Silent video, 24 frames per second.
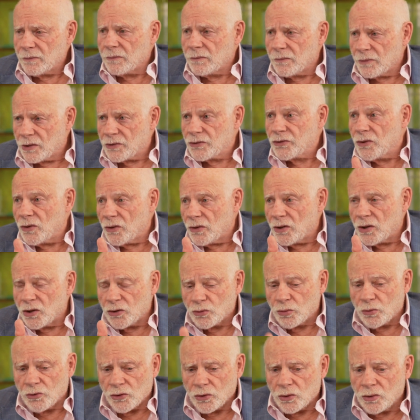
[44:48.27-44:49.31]

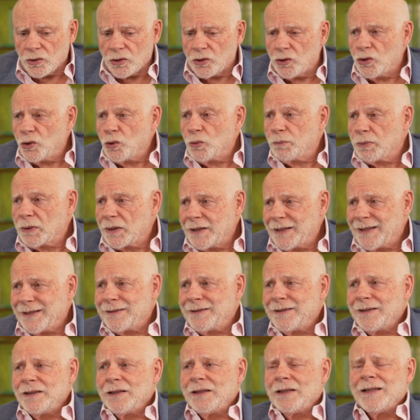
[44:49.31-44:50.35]
this was a good new
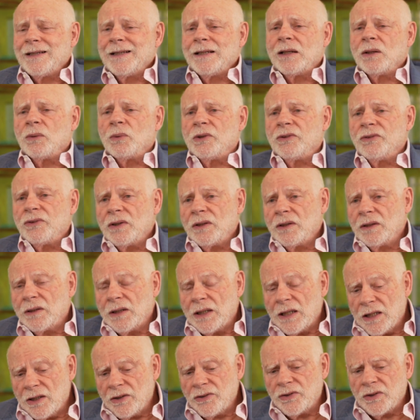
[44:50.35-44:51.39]
plan. It was
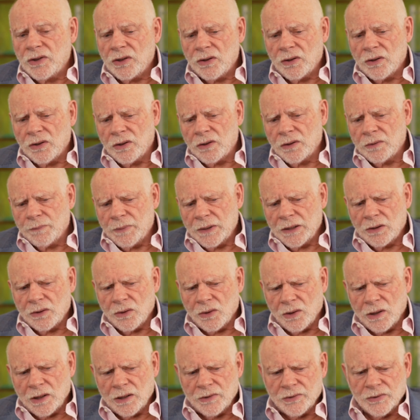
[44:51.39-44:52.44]
easier
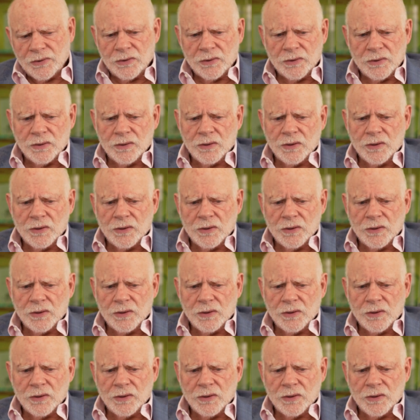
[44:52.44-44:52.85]
because